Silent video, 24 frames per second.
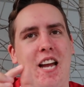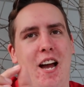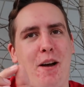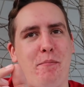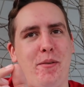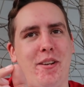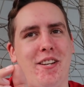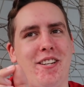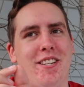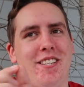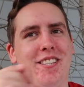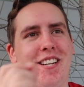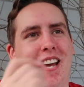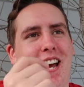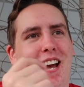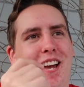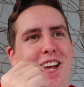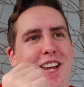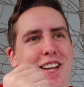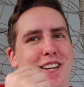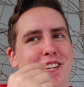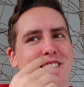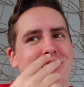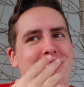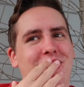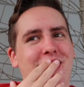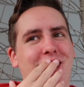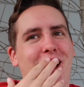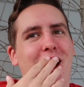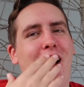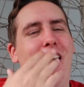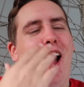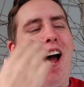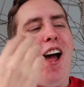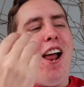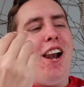happened and
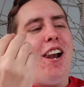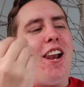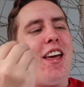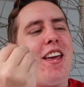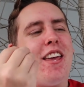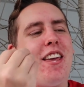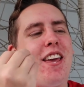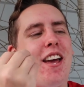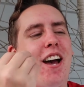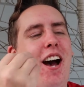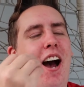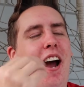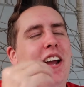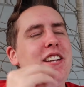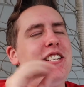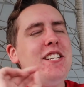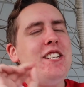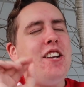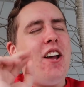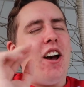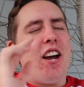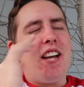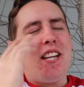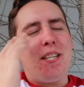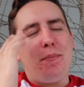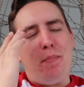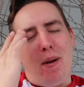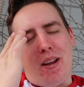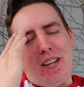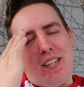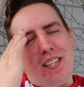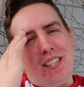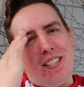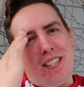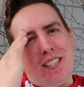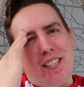like, I did not
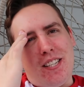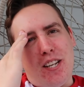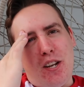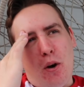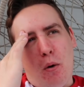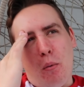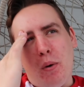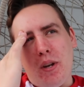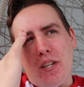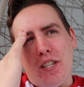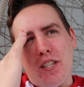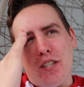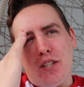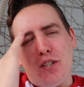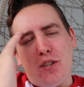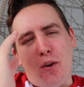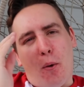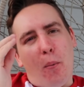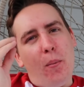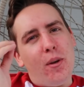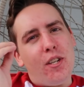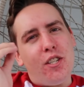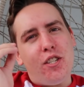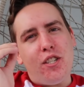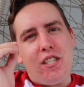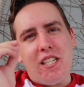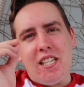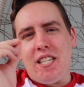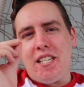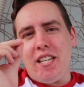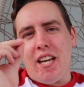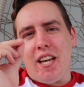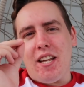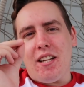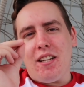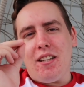expect this to go into so much
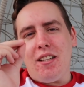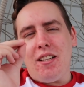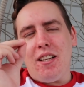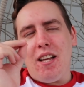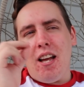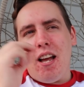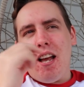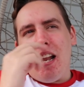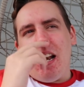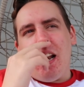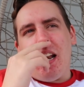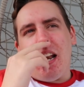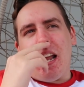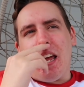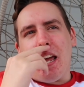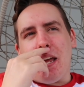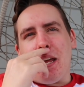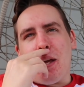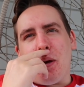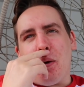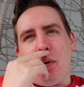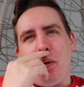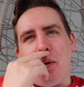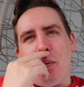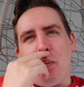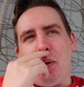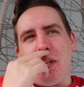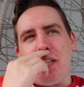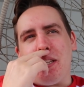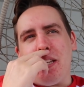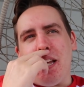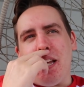detail, like with